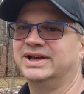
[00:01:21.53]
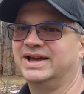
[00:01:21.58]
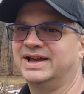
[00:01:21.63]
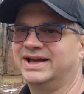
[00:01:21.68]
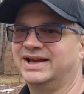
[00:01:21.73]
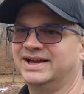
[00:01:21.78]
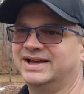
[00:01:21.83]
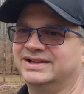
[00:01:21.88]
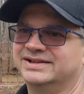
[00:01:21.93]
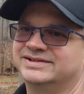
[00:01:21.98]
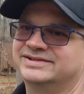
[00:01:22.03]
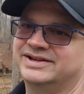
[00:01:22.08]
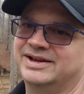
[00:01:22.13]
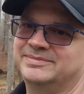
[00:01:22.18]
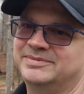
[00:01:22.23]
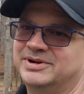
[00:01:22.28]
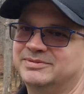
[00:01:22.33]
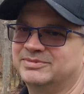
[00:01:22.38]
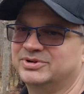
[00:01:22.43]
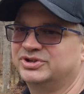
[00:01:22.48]
And step
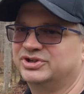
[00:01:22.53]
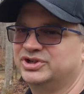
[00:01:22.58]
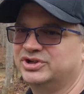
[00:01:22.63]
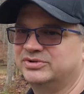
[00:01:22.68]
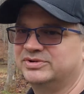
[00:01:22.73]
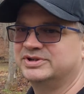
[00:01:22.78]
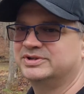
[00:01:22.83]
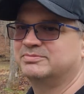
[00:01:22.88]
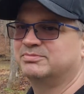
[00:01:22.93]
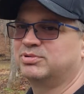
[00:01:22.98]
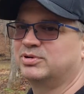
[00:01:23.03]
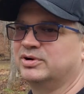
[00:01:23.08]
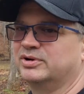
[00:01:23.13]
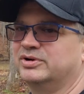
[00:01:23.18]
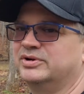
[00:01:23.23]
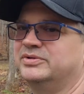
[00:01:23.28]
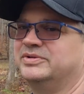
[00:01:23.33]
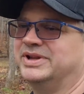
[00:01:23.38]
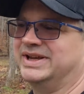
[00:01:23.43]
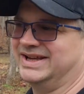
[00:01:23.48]
number 2 is
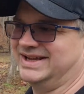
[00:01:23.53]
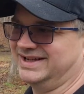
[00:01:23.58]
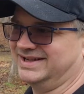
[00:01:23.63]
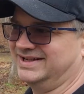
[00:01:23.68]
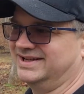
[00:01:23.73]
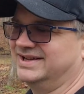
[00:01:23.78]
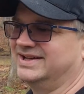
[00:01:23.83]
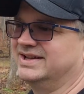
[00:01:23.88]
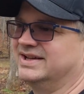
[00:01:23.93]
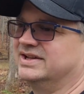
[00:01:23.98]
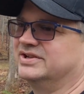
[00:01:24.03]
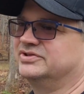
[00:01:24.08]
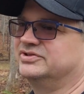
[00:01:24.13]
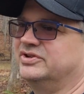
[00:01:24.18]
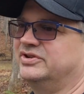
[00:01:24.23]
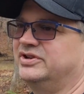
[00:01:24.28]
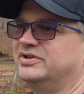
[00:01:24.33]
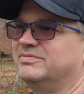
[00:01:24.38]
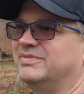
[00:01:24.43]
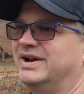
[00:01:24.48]
pruning. So
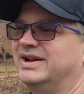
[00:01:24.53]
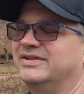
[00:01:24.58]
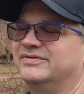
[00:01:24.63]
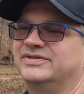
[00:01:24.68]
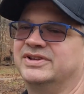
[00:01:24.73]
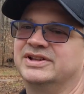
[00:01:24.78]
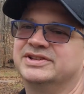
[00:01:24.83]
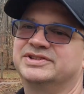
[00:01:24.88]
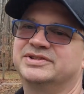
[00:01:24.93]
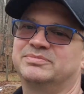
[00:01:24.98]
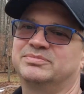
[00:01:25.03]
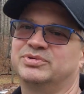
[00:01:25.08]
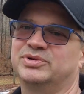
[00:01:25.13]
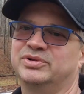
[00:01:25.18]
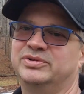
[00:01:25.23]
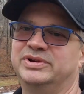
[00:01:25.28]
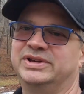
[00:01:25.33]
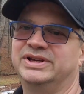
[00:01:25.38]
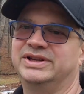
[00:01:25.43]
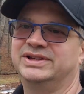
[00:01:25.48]
you might have done some
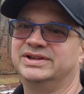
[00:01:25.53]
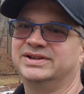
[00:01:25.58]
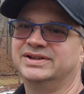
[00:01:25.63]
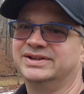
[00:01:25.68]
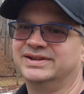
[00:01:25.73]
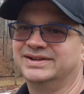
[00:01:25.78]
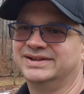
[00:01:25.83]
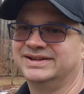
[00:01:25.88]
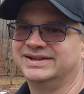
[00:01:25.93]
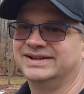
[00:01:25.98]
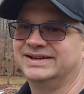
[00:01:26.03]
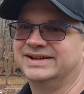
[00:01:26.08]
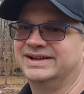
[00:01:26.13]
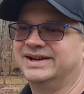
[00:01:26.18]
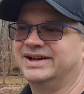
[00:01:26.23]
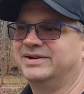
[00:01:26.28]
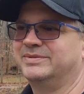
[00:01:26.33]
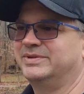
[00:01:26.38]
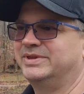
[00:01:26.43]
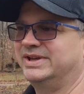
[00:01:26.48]
pruning
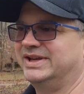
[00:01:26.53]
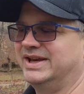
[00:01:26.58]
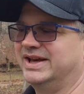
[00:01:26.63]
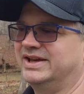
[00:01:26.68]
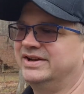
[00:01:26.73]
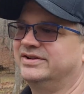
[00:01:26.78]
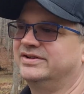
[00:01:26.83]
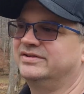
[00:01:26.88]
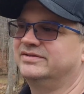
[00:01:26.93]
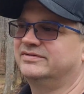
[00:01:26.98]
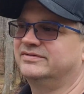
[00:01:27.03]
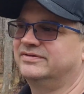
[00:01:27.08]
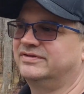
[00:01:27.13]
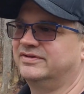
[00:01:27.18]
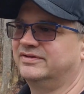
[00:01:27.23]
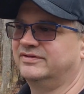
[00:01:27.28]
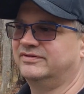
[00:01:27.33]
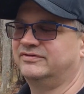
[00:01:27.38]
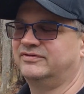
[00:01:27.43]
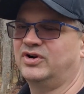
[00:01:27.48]
at the end of
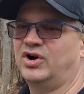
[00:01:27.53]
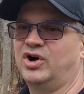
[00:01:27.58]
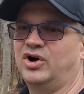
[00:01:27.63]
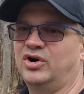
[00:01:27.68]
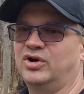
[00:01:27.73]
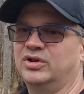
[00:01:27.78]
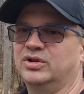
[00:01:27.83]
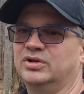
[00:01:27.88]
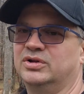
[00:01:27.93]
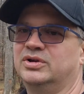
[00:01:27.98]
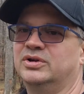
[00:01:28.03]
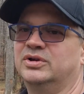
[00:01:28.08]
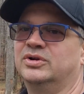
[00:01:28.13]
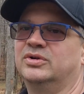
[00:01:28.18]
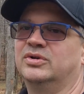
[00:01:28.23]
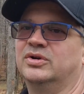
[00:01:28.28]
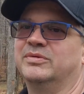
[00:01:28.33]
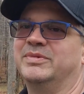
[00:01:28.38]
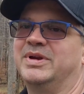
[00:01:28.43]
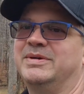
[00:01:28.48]
fall,
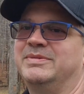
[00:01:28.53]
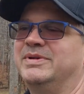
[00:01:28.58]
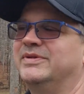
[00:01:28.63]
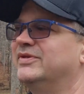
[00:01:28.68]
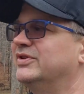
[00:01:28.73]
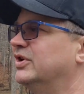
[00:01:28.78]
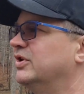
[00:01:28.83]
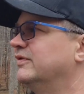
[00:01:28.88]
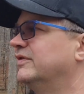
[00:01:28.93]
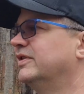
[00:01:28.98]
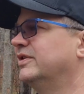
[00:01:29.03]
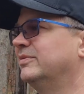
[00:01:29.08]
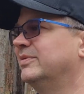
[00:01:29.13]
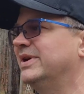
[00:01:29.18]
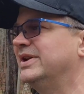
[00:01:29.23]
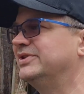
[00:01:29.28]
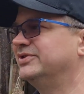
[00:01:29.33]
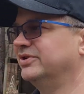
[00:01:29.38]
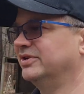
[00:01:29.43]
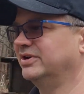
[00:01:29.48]
or maybe even over the
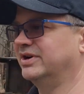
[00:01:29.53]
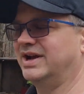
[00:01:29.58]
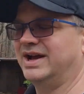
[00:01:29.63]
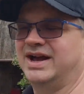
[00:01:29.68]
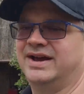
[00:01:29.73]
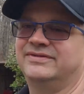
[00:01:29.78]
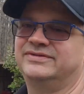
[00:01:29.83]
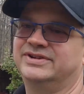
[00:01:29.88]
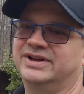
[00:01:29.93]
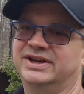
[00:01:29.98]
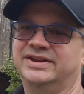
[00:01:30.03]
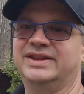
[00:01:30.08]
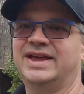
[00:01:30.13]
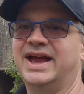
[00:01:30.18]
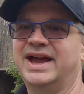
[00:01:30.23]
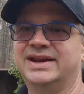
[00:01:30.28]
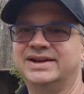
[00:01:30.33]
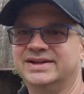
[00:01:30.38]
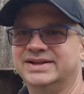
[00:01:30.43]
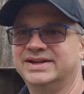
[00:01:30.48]
winter. I've done
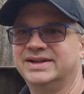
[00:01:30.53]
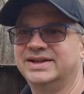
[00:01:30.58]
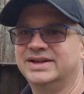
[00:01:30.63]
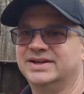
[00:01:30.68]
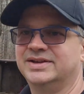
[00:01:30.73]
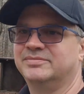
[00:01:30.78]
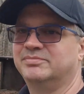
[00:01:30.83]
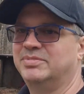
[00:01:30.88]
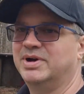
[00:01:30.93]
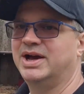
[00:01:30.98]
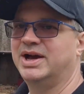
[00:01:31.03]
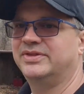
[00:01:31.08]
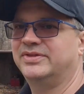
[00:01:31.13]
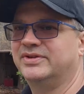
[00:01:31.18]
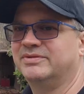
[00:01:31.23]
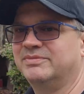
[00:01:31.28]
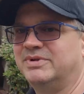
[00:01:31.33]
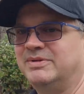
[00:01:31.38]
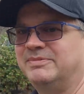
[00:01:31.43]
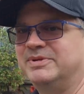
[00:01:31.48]
that, but
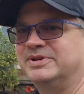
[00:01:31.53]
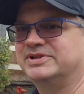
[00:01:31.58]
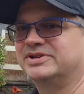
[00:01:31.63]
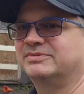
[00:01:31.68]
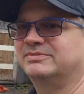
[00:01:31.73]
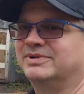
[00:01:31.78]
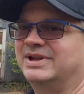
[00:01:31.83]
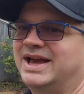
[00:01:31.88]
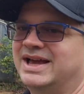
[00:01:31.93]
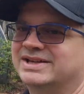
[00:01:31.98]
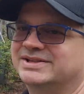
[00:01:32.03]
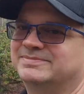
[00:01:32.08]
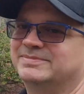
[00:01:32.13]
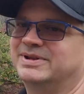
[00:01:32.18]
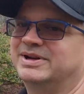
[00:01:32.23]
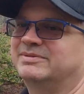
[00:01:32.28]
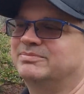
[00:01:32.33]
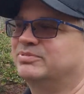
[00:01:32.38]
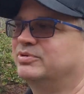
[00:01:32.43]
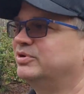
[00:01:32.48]
there might be some last
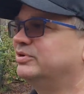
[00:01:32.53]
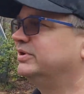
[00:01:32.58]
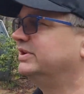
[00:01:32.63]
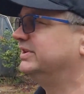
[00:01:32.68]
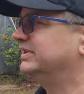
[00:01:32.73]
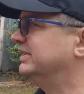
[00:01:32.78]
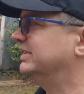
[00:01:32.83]
minute pruning